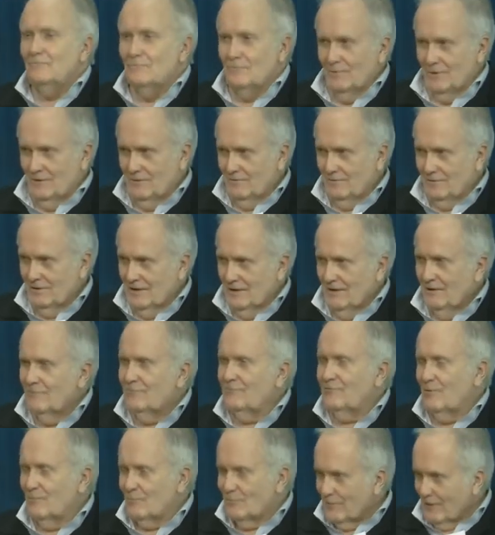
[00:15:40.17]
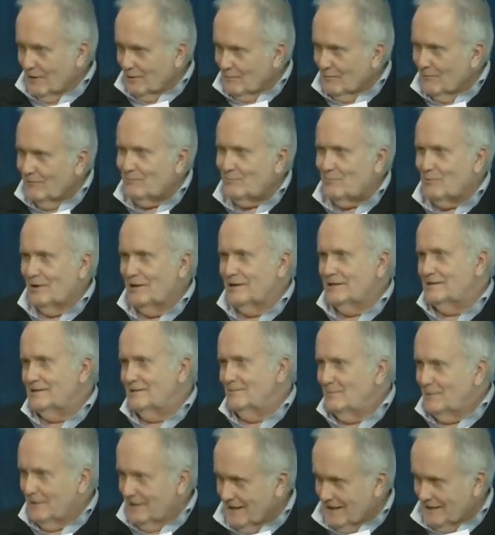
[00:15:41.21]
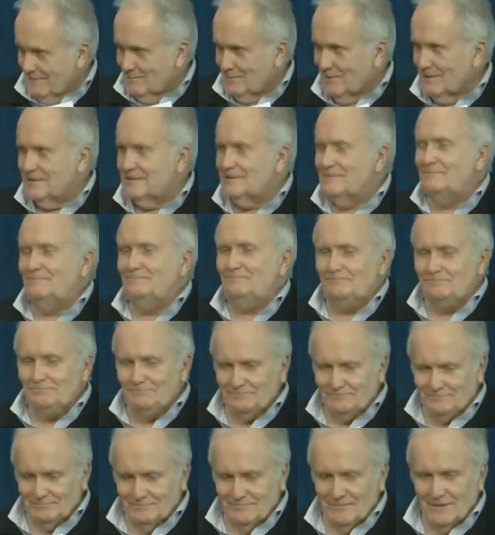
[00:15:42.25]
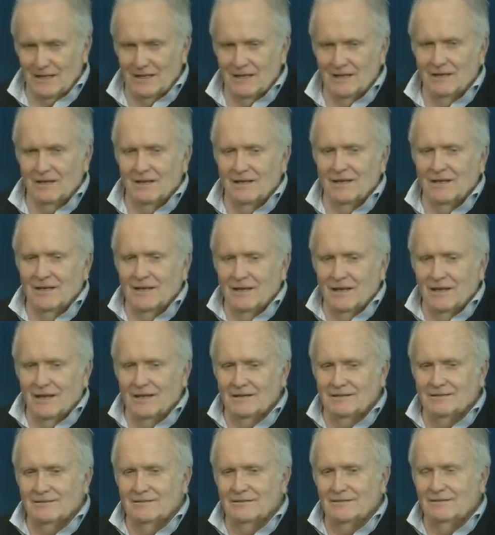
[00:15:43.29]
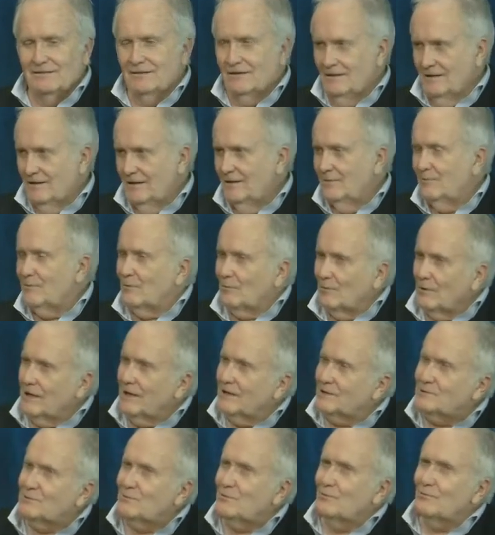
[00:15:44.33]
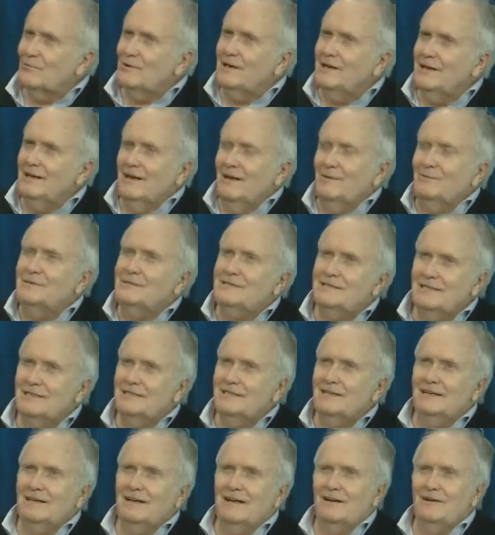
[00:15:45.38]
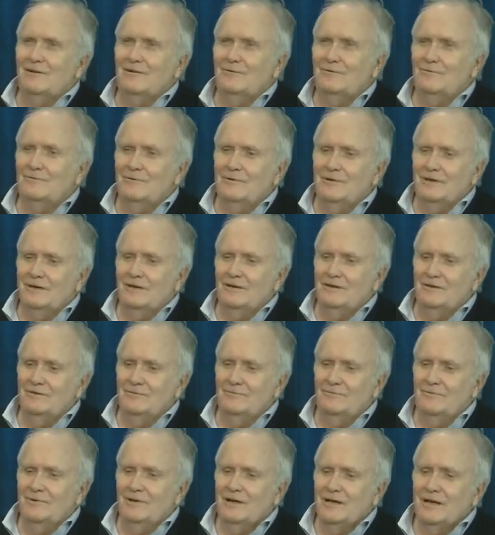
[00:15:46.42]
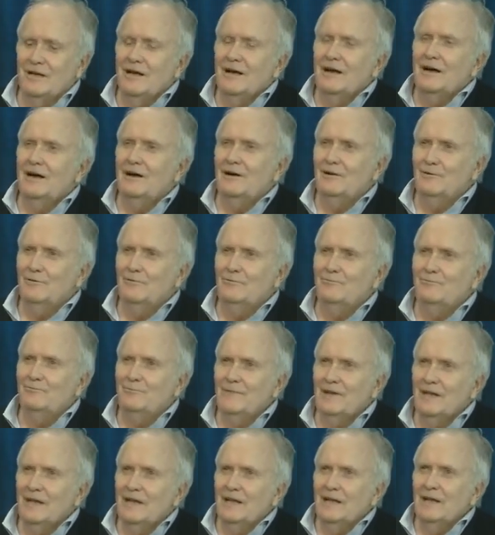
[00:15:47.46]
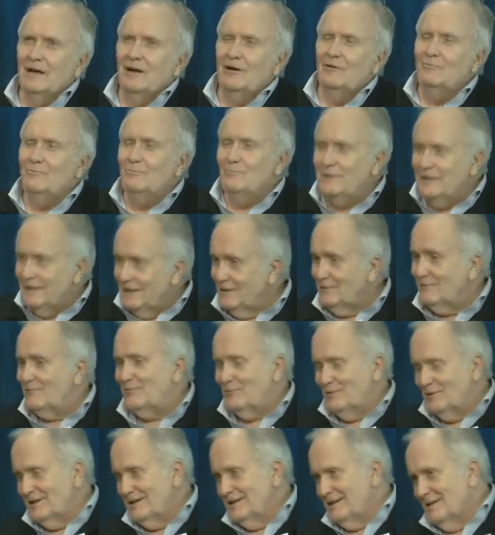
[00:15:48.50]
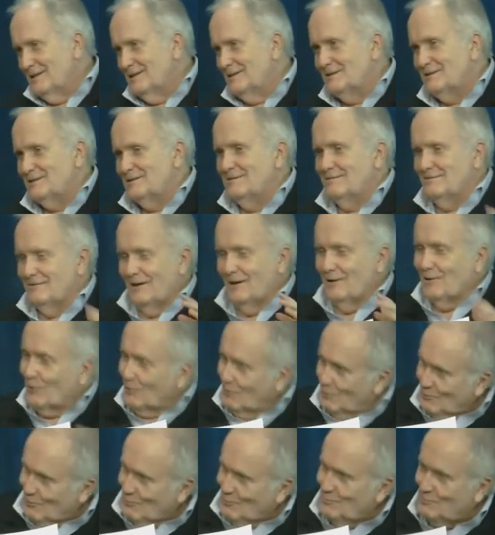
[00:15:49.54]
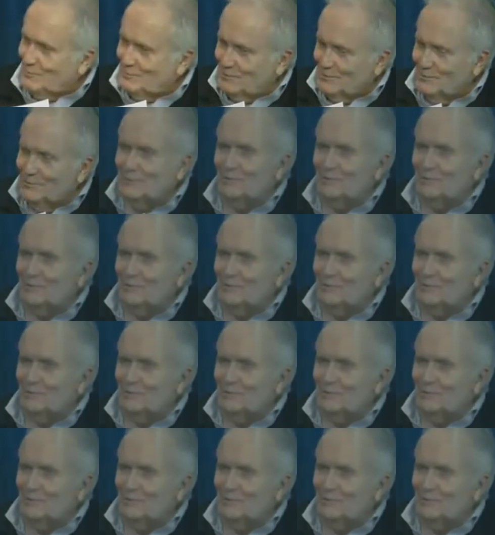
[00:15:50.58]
Said not said. From Graywolf uh, Press, yeah, Minneapolis. Graywolf. Uh-huh, uh-huh. And, and um, well, but as you were reading, I was thinking how um, how how meaningful it is. I hope to